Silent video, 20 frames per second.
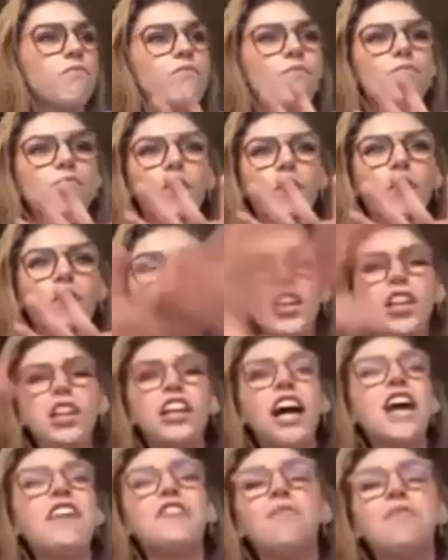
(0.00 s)
for the
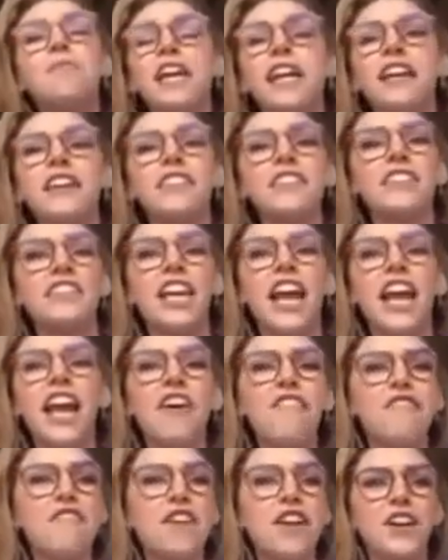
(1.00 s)
life of me, cannot
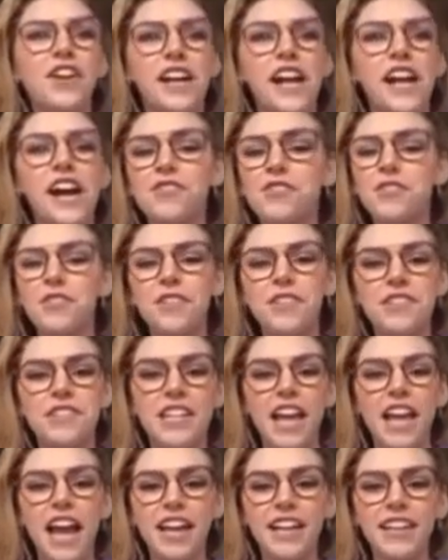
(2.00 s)
figure it out to this
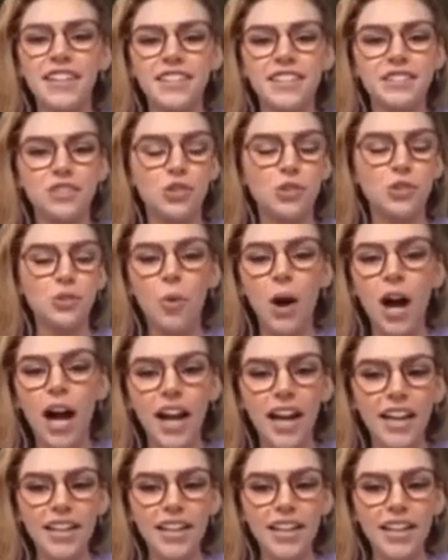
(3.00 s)
day as to why.